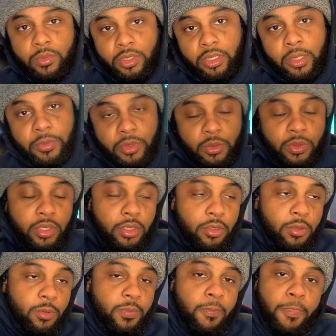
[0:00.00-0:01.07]
What's up,
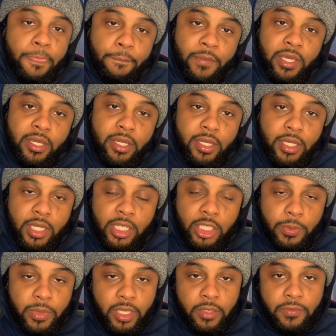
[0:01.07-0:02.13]
YouTube? It's
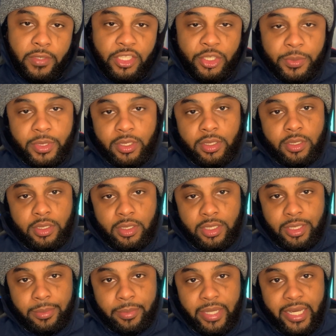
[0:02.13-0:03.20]
Barry Fisherman.
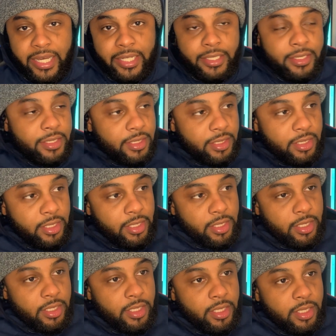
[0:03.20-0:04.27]
I'm back.
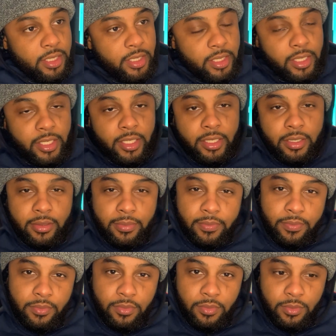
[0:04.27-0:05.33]
Um,
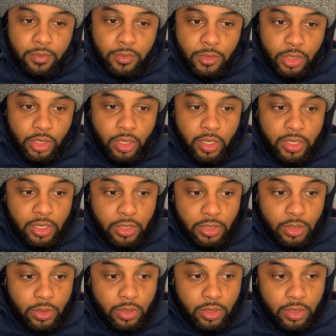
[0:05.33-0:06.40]
Sorry it took
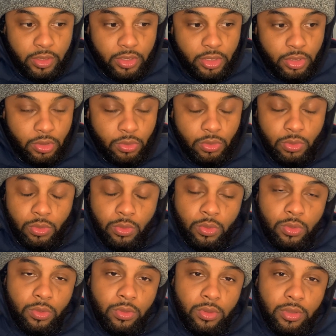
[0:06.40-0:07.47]
so long
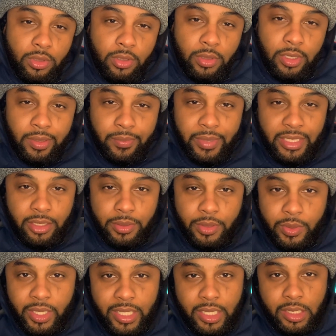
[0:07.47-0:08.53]
to make some new
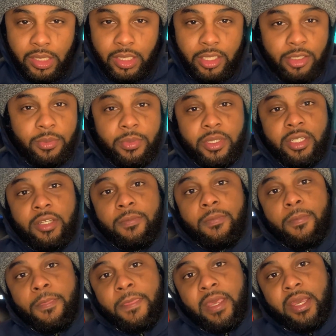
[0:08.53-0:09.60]
content, but
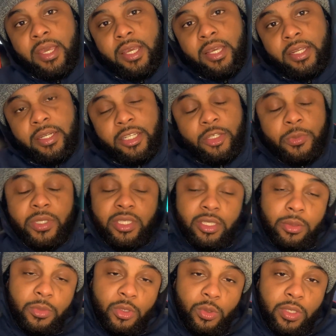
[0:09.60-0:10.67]
there's been
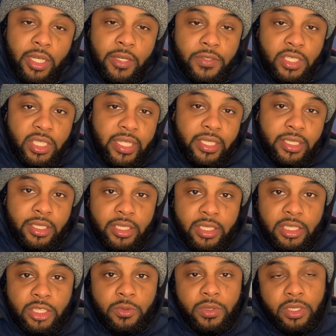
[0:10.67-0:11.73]
some new life
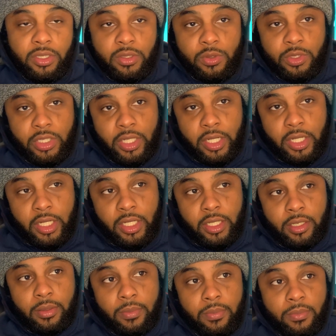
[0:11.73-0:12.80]
changes with the new
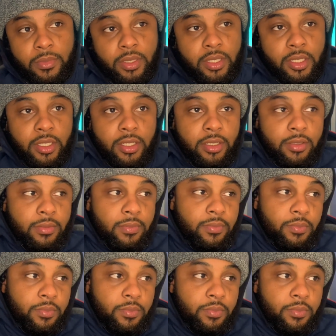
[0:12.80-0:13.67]
job, and